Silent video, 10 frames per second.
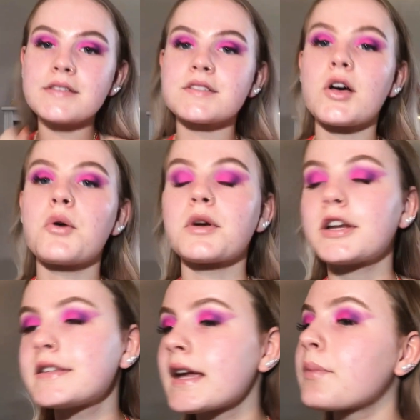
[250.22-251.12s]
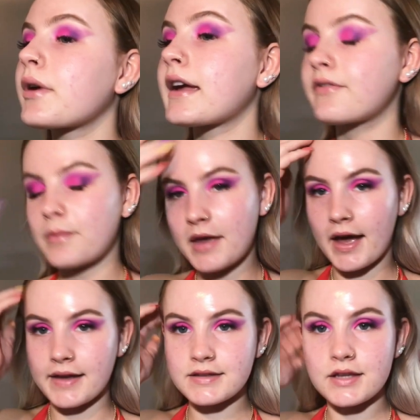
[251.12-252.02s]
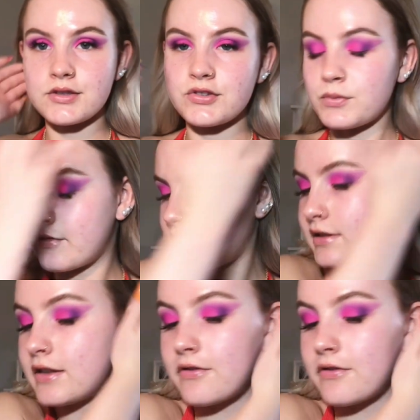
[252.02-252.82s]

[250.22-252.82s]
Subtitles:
so we're going to take a break from the eyes and just move on to